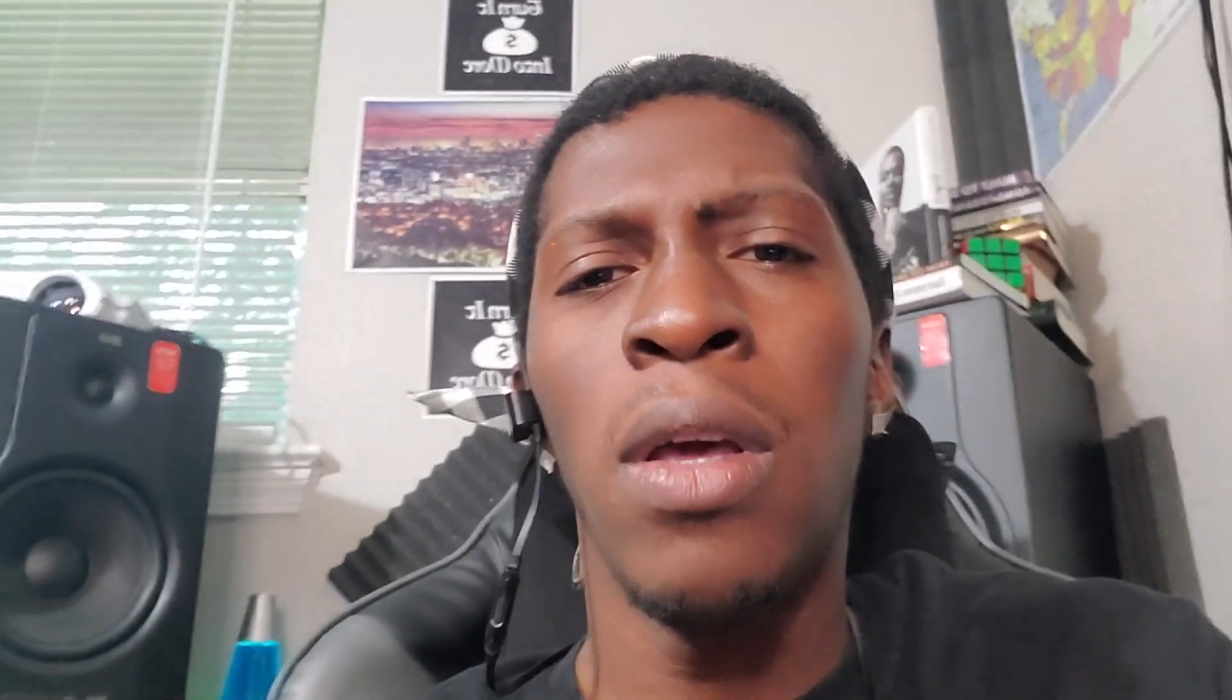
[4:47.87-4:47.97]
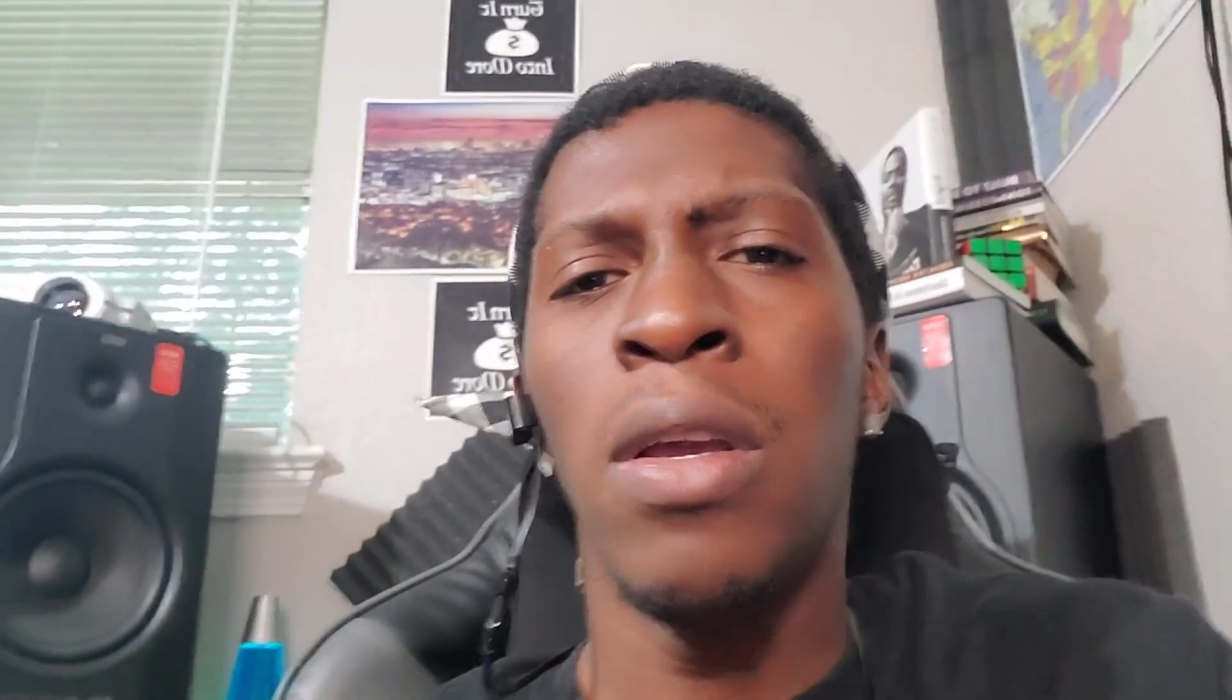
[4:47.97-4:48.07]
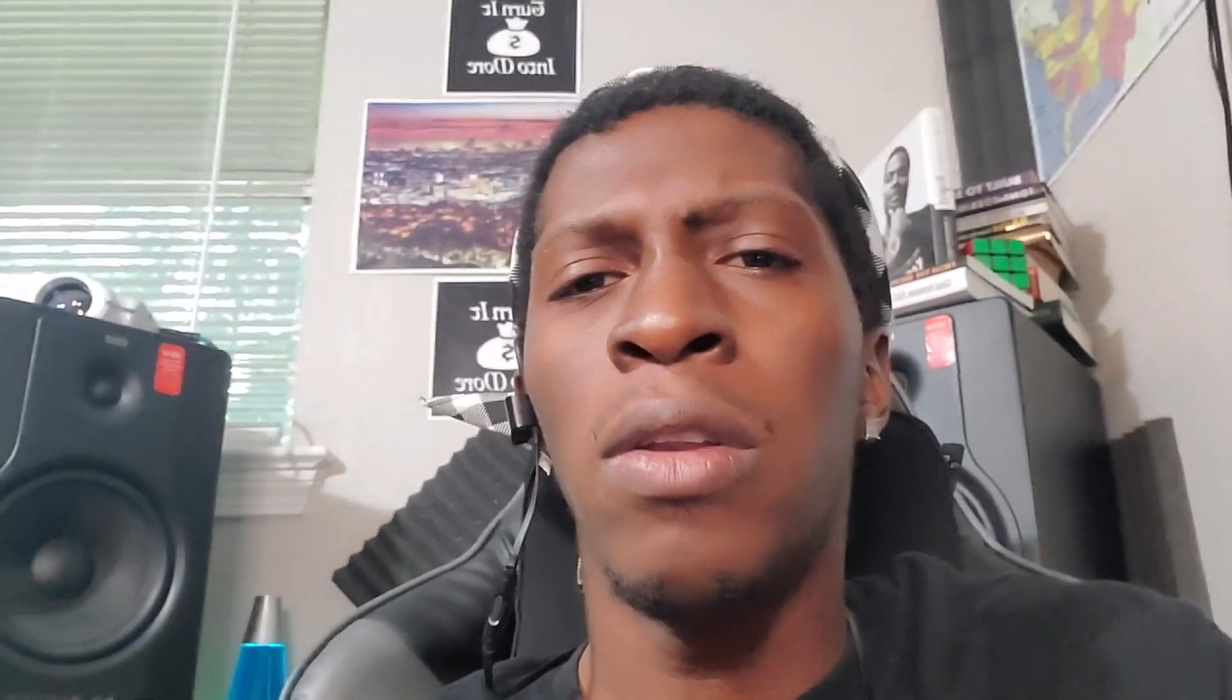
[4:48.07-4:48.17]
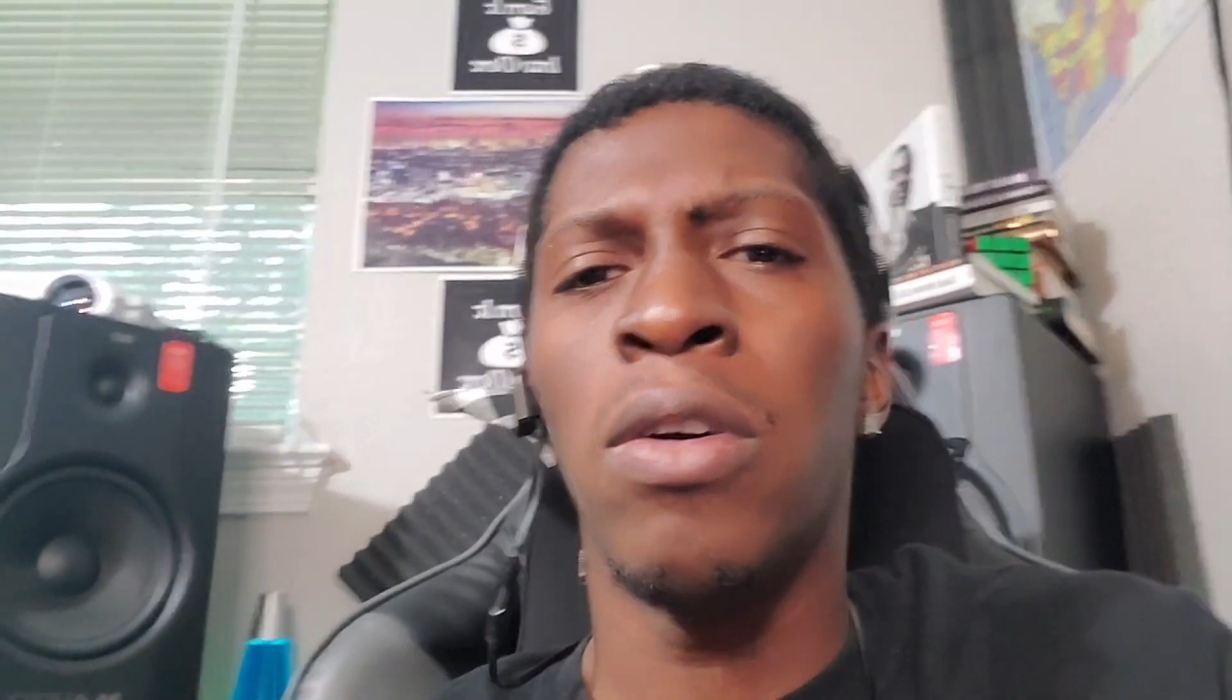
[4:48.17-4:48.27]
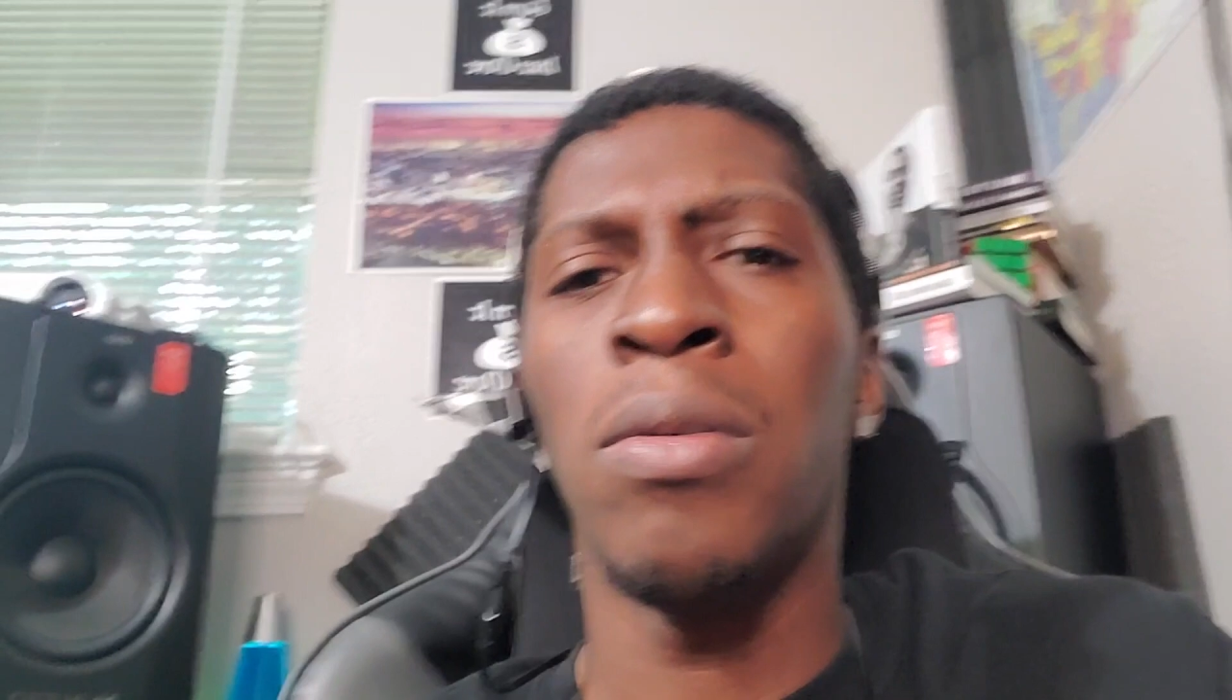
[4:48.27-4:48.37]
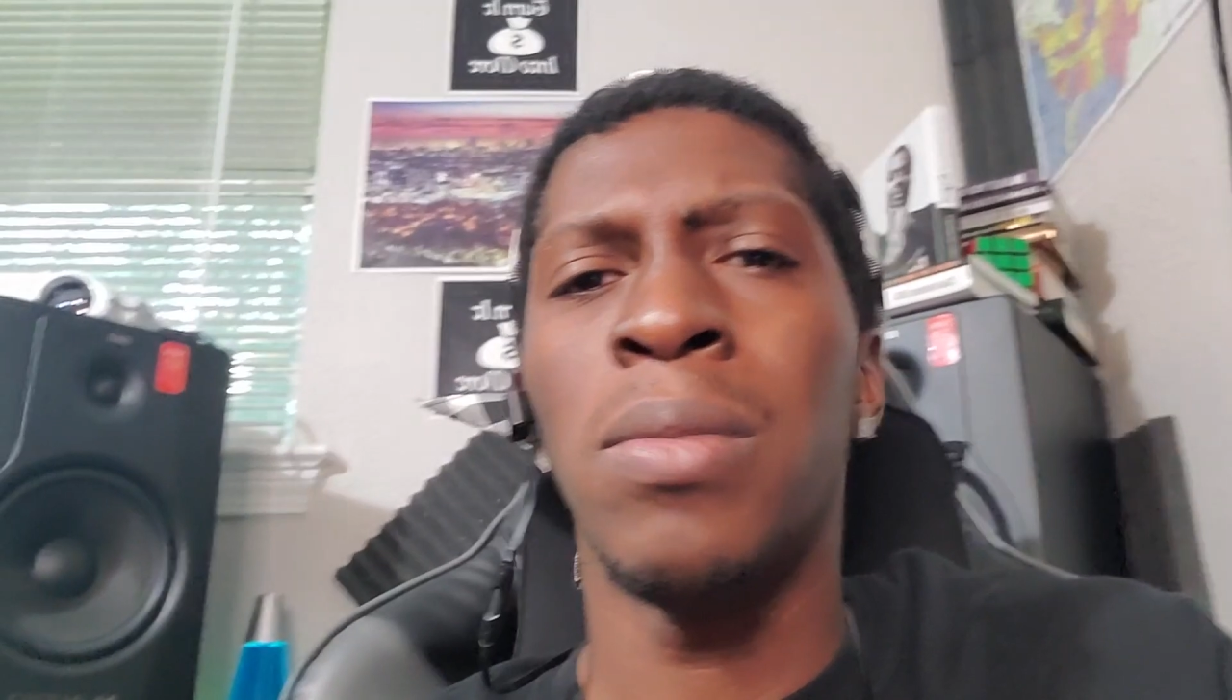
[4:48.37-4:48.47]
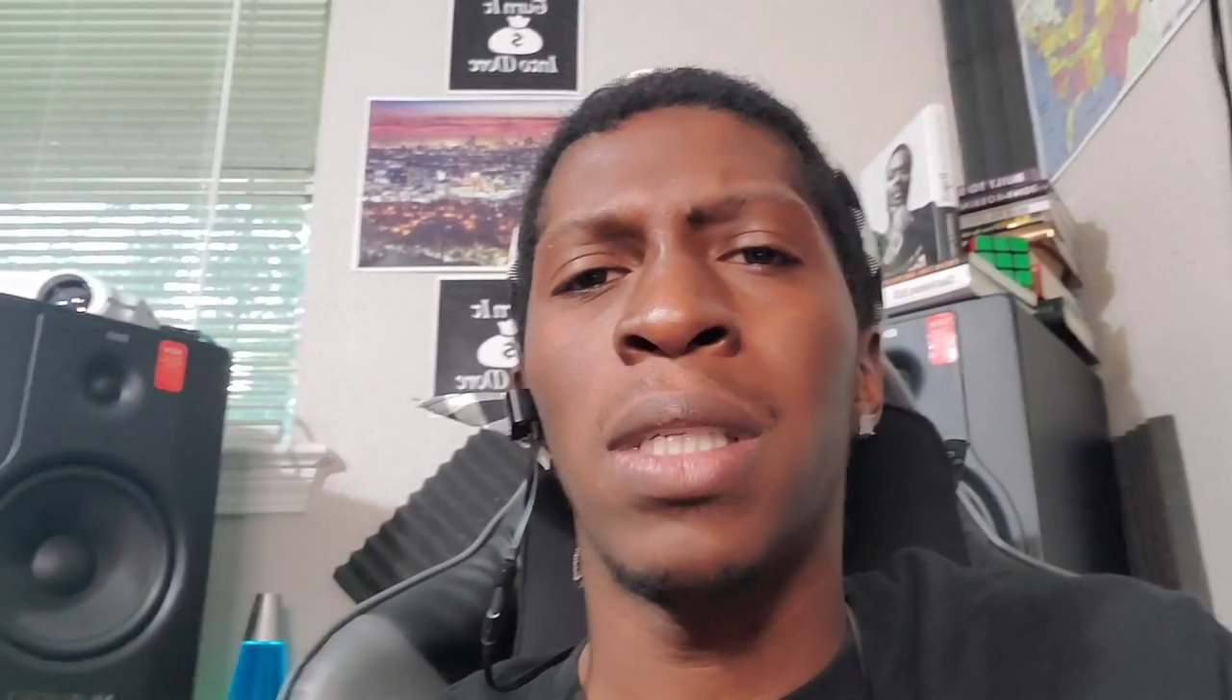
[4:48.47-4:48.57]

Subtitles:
You know what I'm